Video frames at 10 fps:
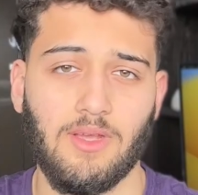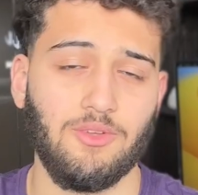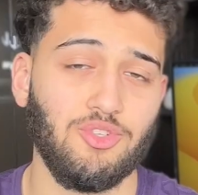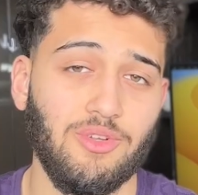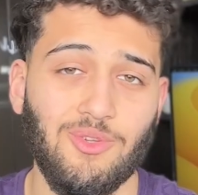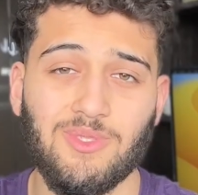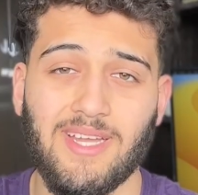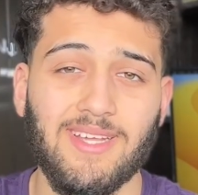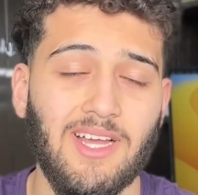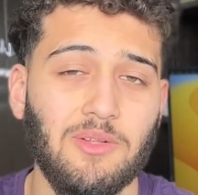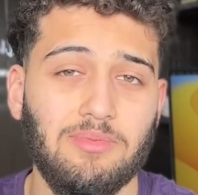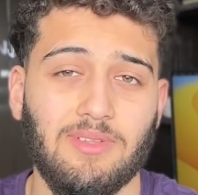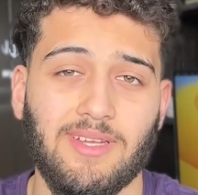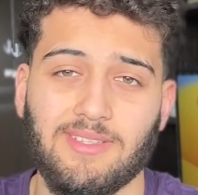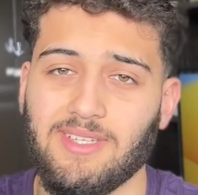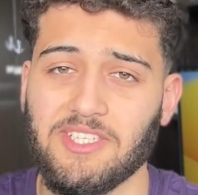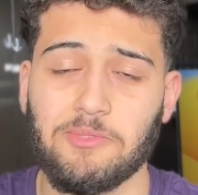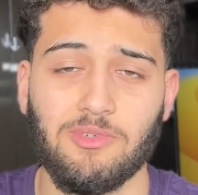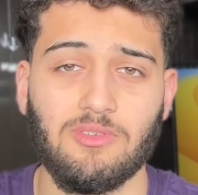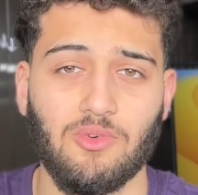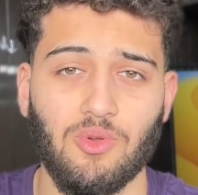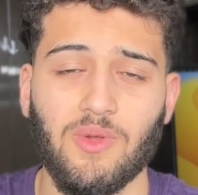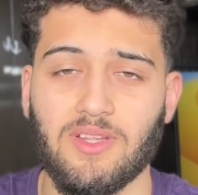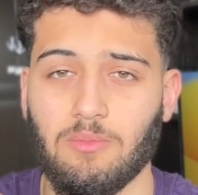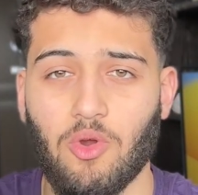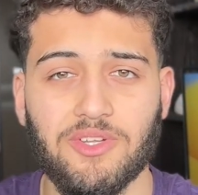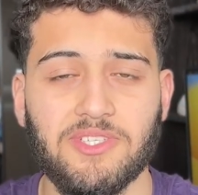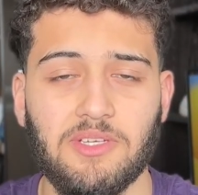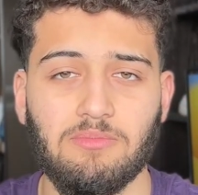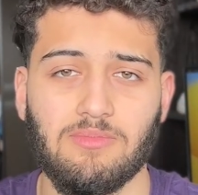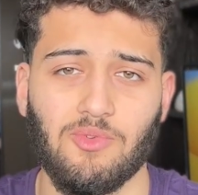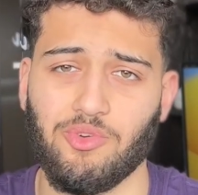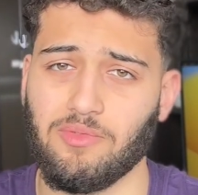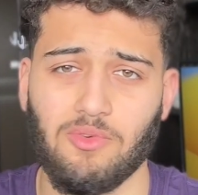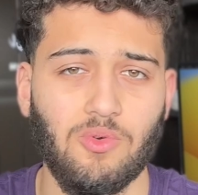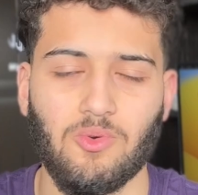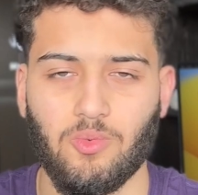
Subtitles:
you shouldn't use any help like the textbook or looking at the mark scheme or your phone or